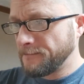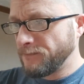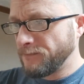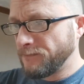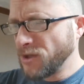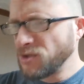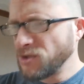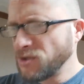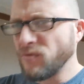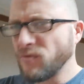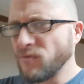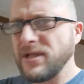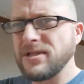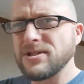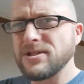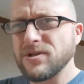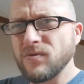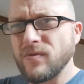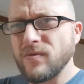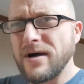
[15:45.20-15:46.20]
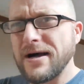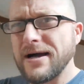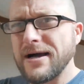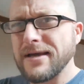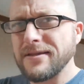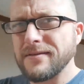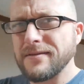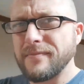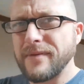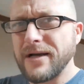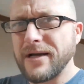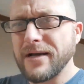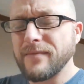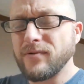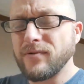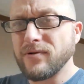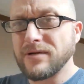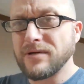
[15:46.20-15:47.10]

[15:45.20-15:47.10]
There's a reason why the Bible